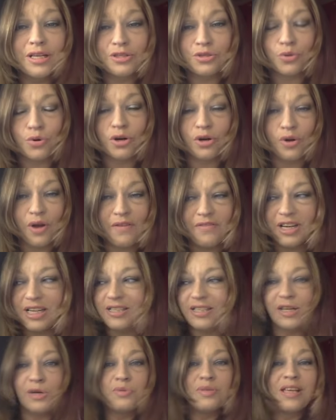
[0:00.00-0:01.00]
historical
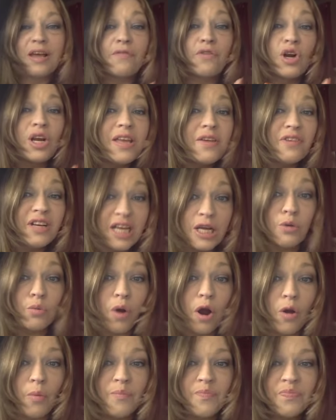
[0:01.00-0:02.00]
evidence that he was ever even in
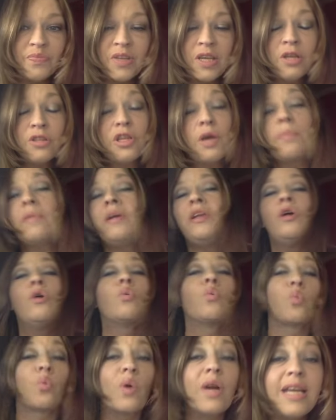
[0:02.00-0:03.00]
Rome. There'd be
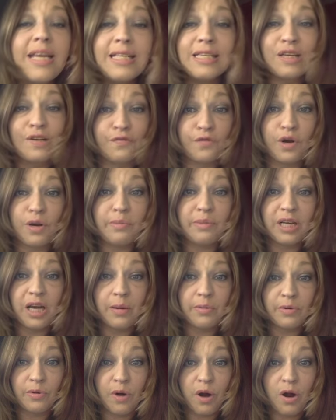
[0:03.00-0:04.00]
no reason for him to
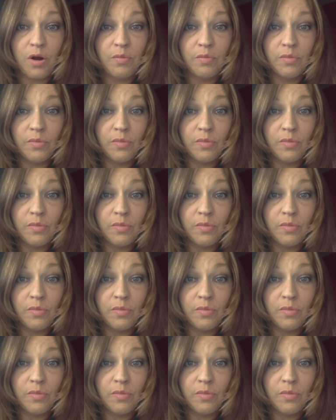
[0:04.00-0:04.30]
come to Rome.